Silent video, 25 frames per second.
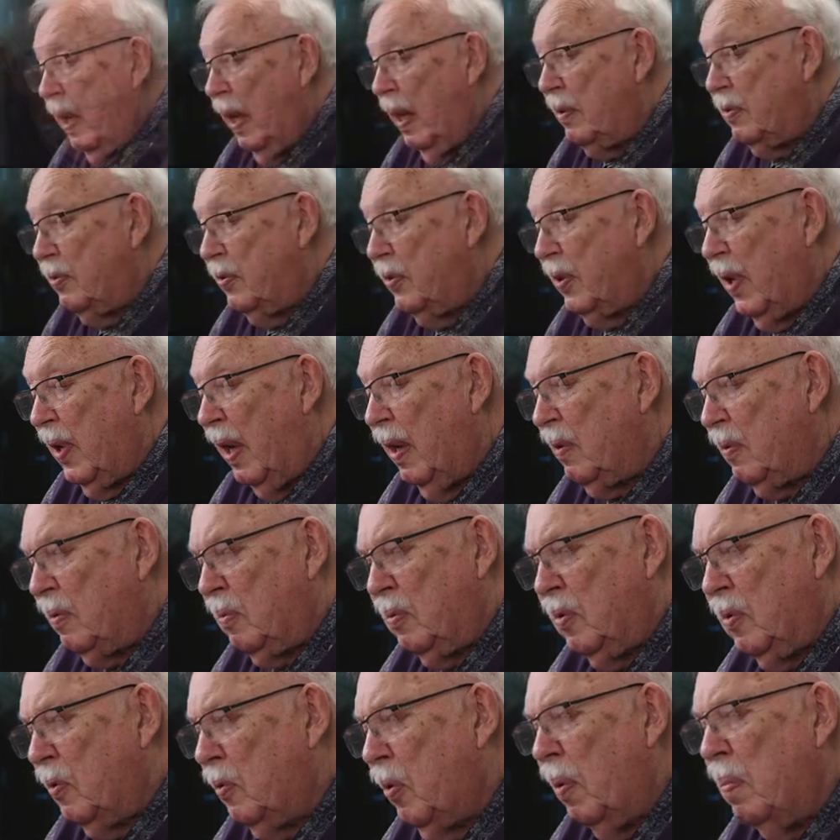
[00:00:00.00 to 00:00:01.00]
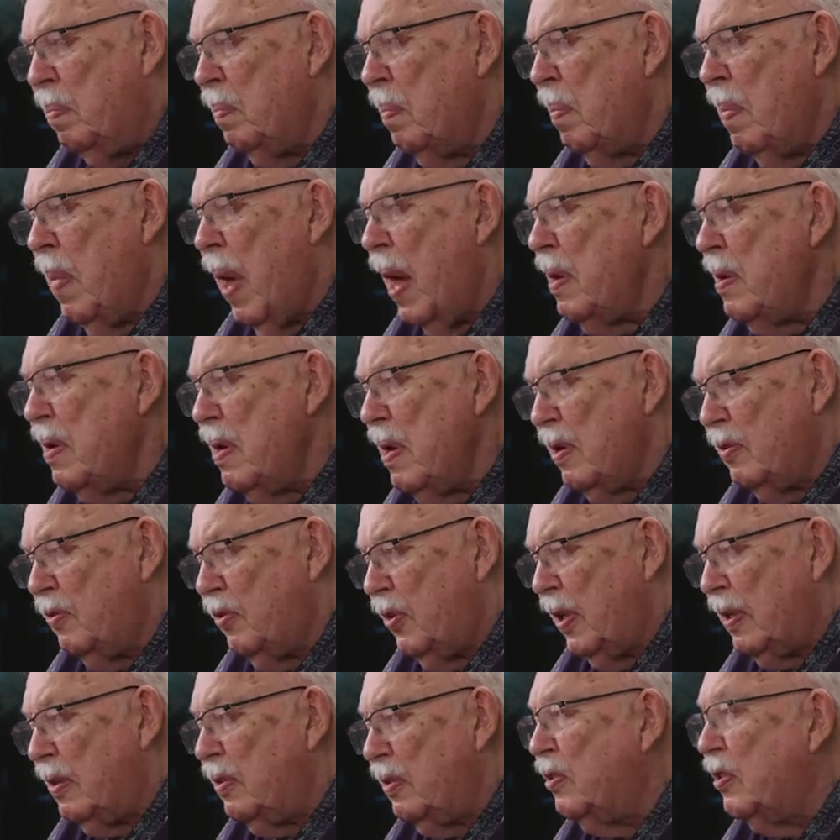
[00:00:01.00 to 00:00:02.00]
It's a
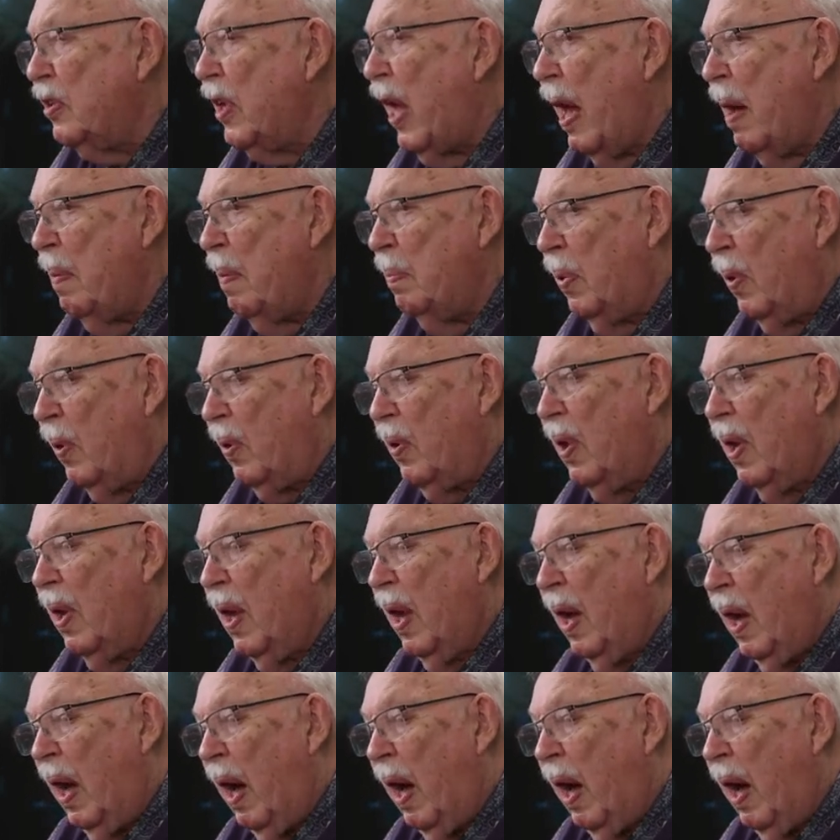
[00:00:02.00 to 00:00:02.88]
tremendous example